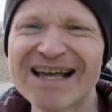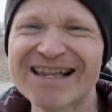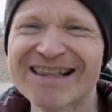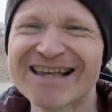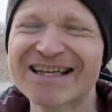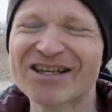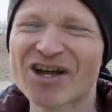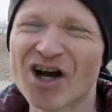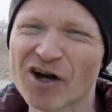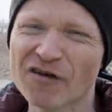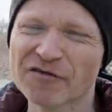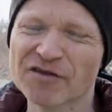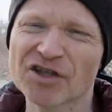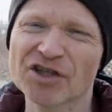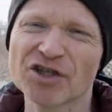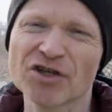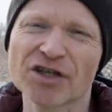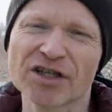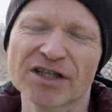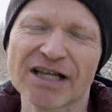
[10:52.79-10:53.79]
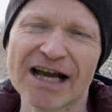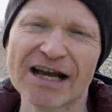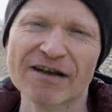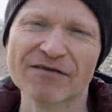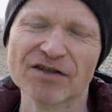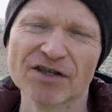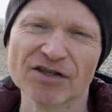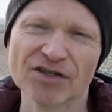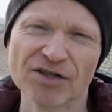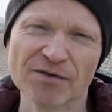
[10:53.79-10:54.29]
then often you can
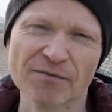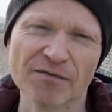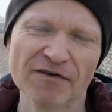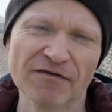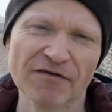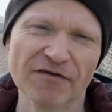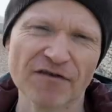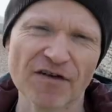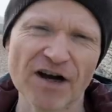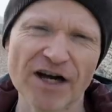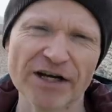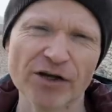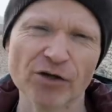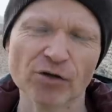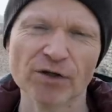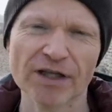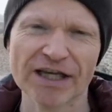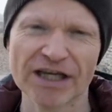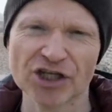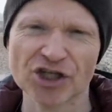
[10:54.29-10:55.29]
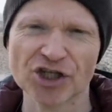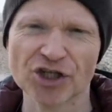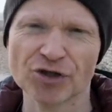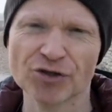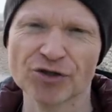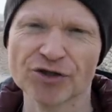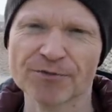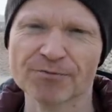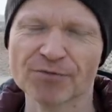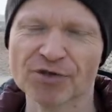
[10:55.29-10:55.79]
have some file
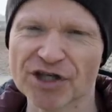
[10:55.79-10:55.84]
issues.